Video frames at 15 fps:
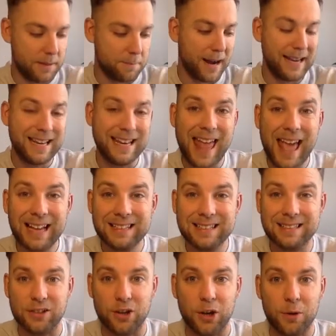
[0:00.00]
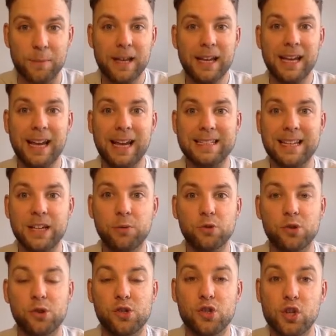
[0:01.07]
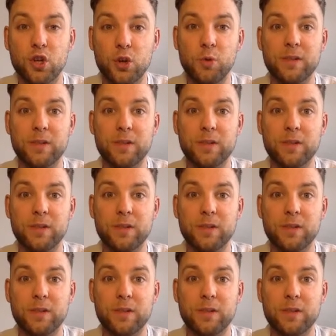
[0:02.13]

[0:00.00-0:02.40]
My next term is equal to 2